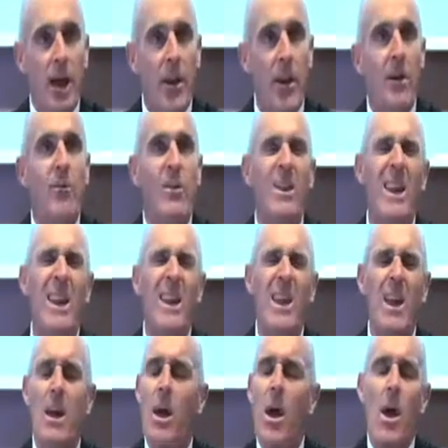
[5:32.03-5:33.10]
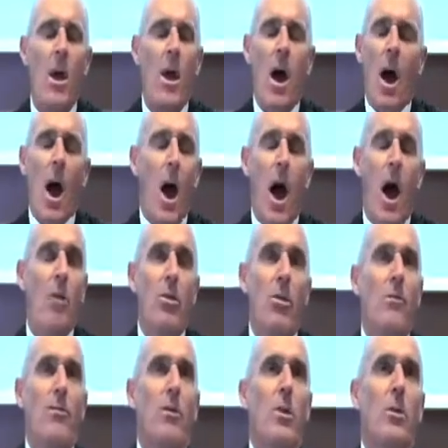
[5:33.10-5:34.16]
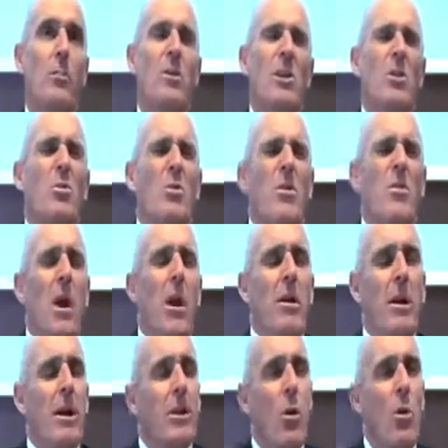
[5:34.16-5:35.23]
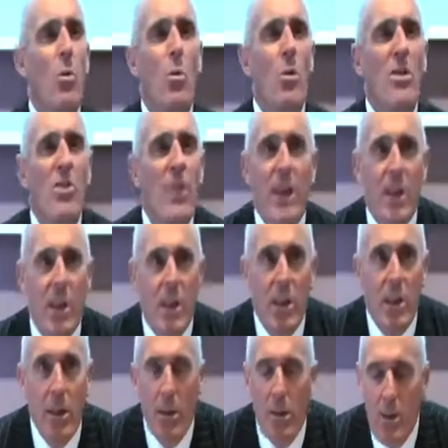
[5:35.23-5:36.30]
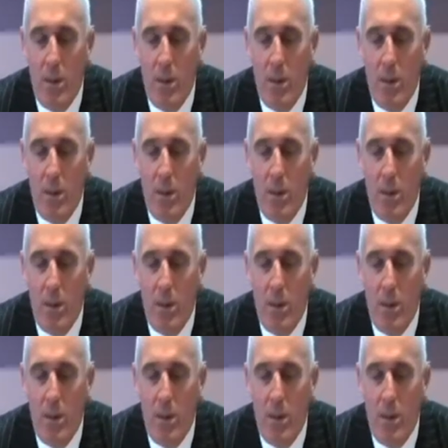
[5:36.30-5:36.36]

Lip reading: And I've seen other firms sort of going along with this.